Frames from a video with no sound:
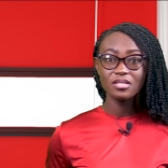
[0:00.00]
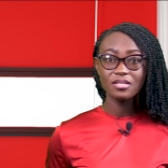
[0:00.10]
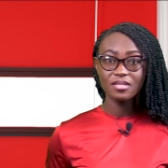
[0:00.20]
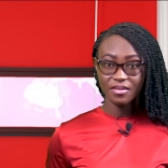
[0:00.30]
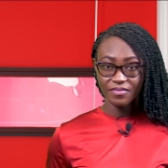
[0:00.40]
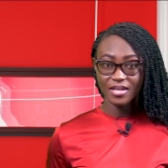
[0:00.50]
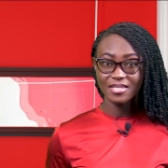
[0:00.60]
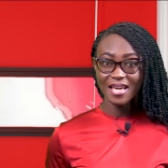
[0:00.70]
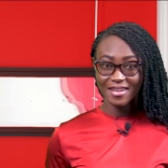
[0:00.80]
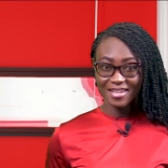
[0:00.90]

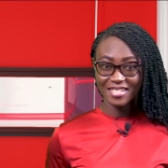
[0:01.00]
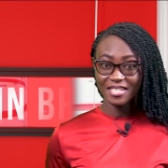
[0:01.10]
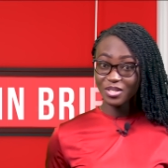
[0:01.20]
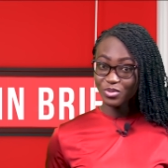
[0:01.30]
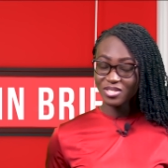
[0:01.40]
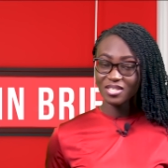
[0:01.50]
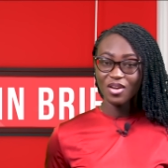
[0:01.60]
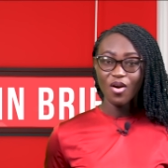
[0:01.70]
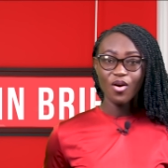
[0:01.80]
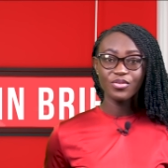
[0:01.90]
Cephas Anani guilty
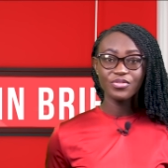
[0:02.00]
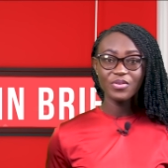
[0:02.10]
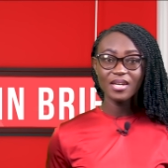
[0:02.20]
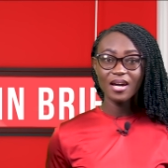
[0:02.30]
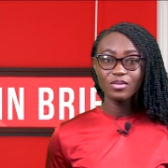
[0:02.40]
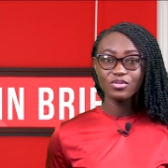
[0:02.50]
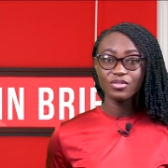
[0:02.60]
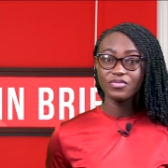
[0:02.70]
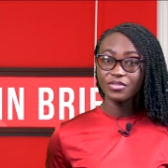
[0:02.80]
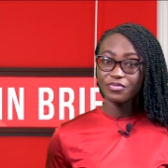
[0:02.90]
of three counts
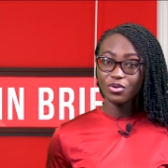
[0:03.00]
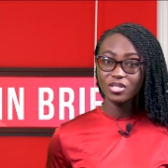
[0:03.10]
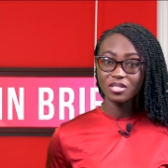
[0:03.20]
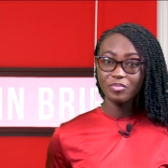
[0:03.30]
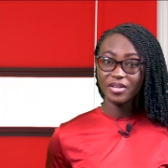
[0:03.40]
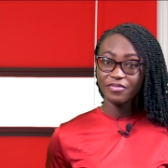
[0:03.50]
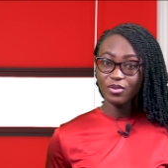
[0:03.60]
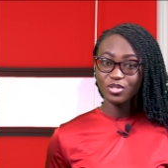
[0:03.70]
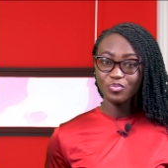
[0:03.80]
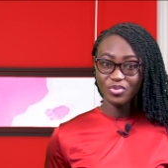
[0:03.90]
of defrauding by
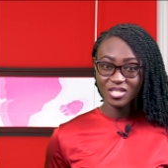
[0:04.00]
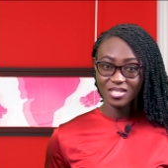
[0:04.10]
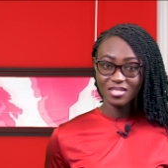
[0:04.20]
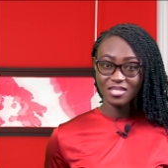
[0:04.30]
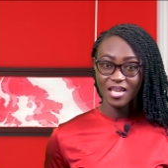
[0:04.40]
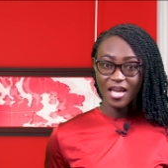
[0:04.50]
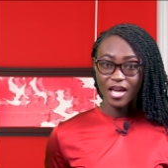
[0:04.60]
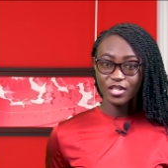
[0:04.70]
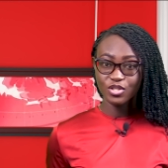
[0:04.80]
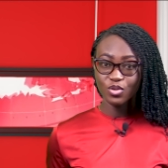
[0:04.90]
false pretense,
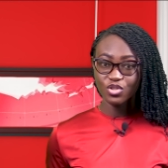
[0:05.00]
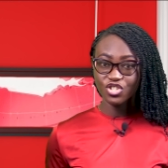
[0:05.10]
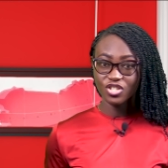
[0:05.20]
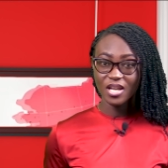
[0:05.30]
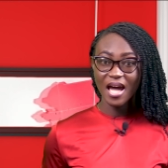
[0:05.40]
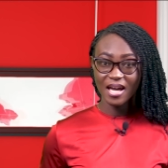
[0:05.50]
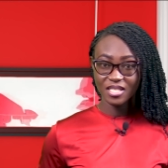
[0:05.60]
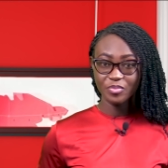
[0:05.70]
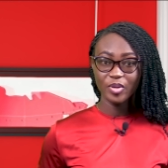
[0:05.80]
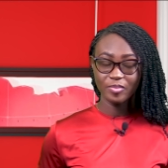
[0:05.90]
extortion
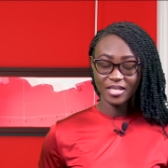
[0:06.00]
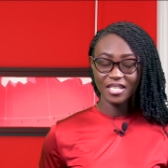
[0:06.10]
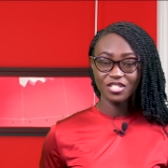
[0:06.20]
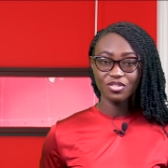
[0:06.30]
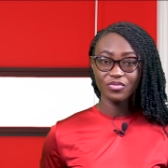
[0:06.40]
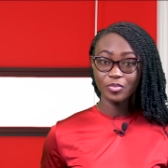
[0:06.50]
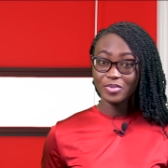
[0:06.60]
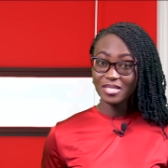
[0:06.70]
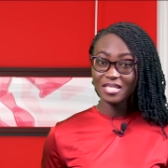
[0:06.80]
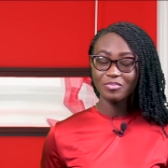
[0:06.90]
and publication of
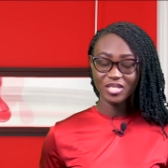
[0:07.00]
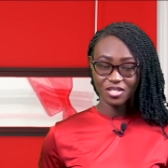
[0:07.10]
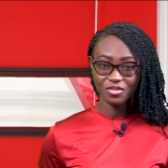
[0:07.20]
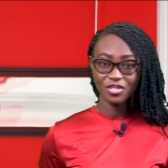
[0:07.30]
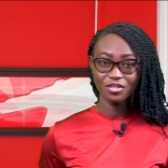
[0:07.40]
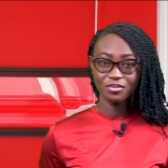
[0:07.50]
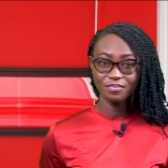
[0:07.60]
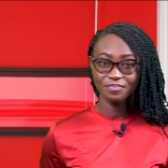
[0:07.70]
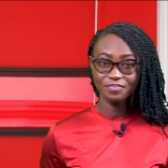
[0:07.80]
obscene material.